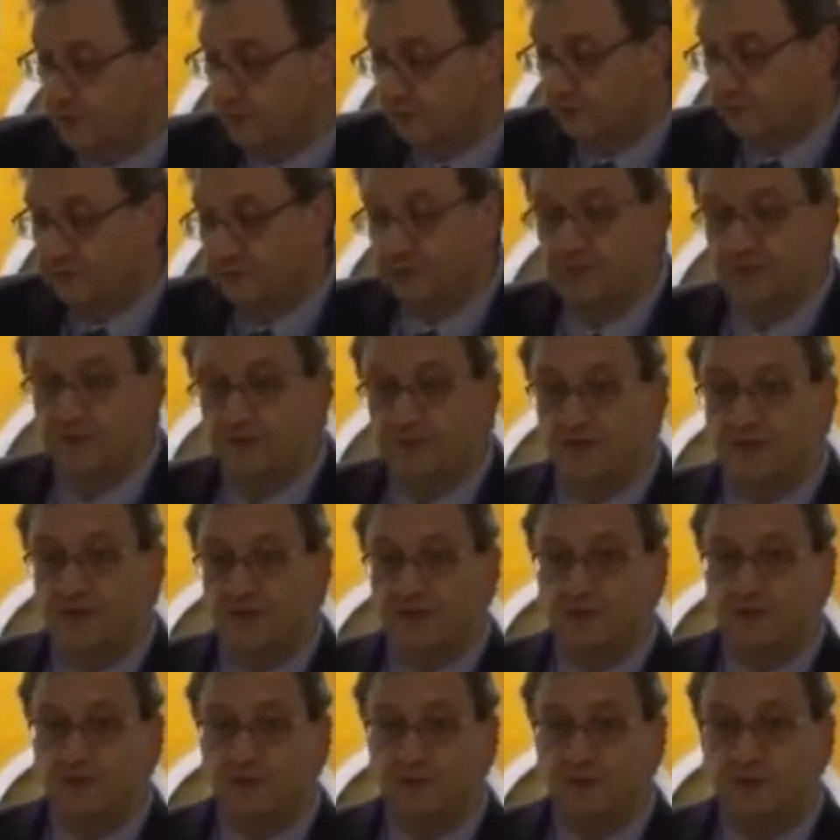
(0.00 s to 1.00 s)
who have been on the
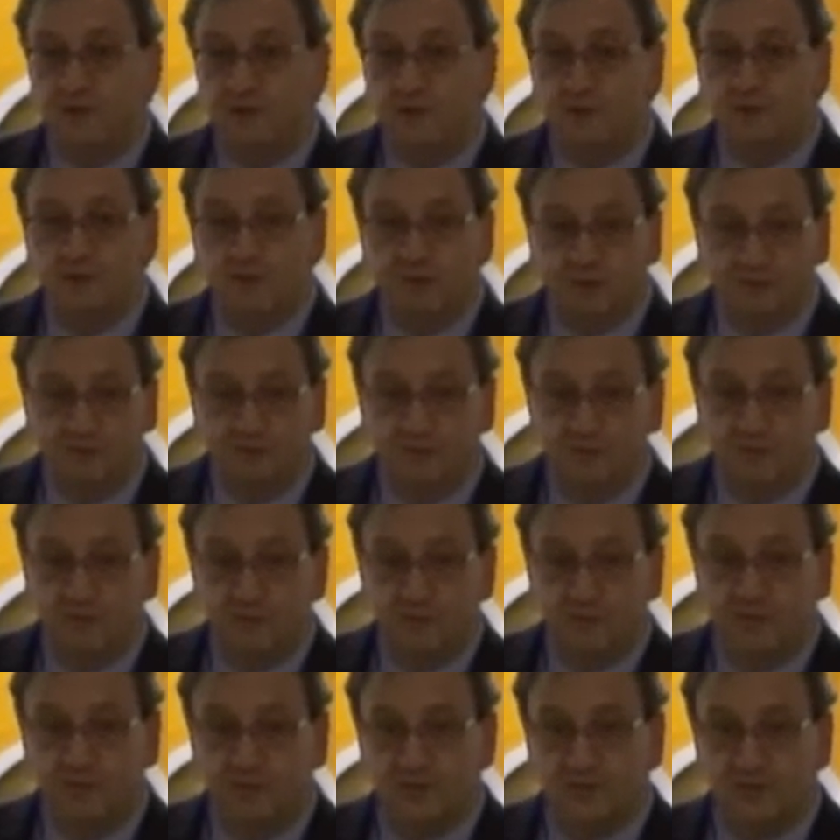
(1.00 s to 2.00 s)
ICU, often
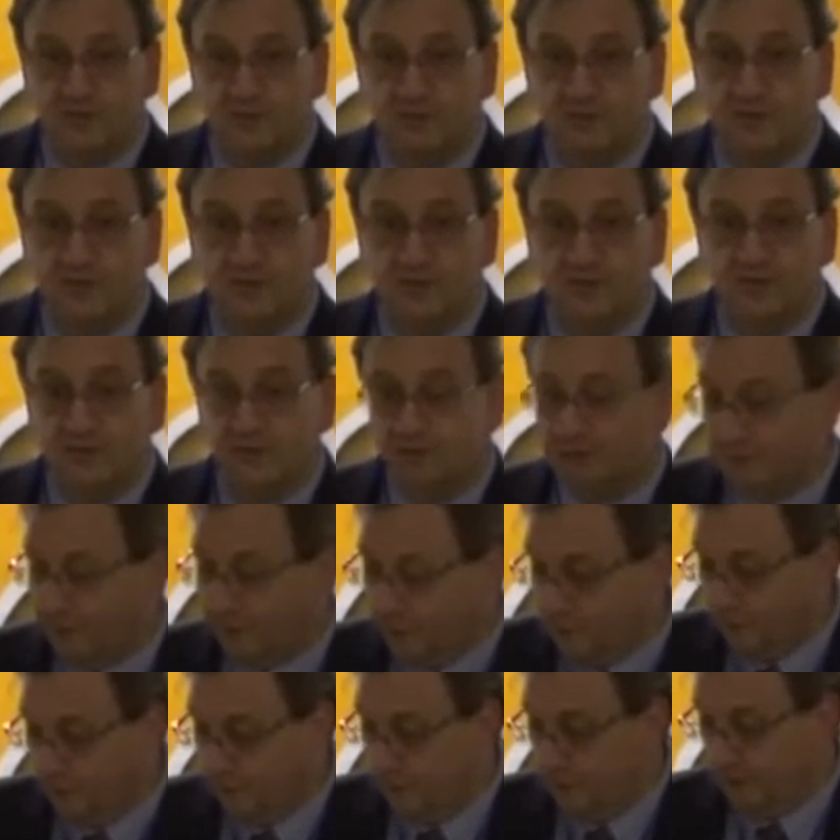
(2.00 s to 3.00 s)
you see them
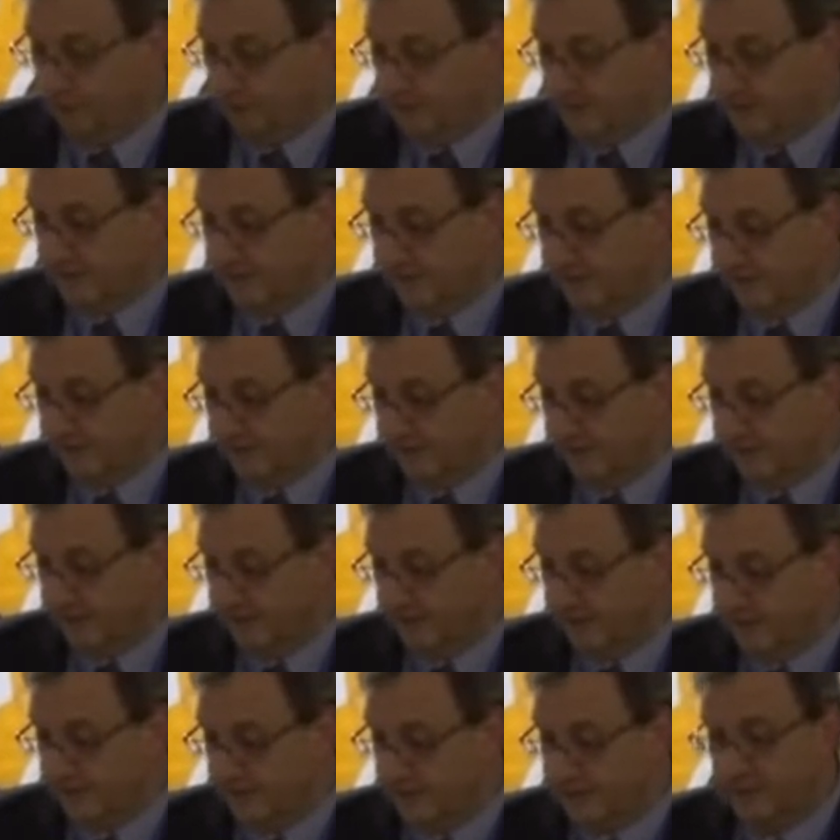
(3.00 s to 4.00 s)
for more than 7
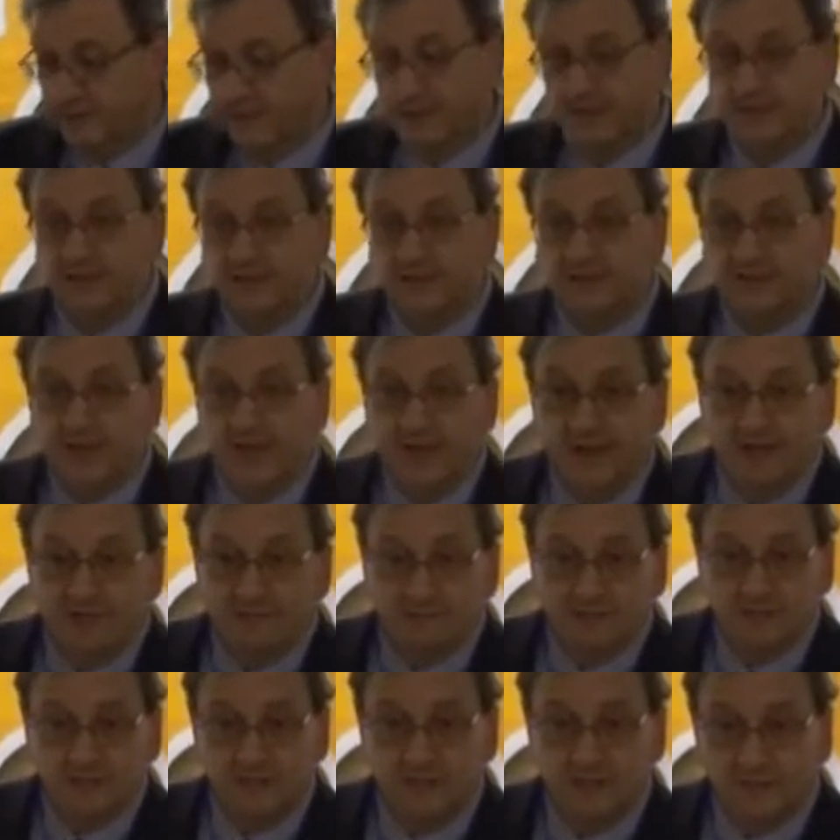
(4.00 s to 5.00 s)
days. They
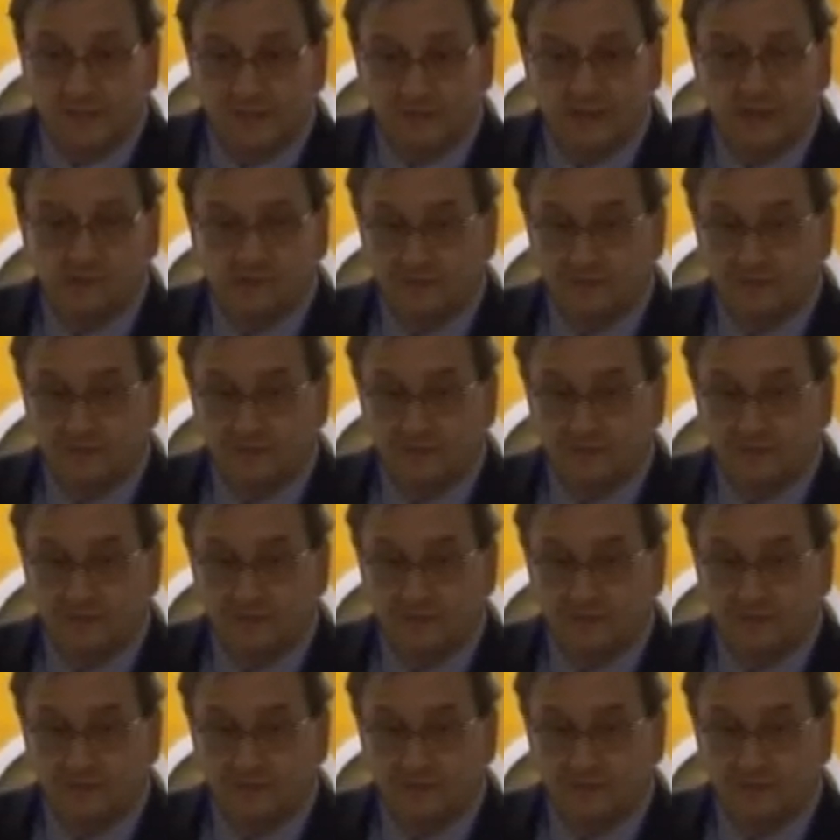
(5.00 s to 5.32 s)
have a central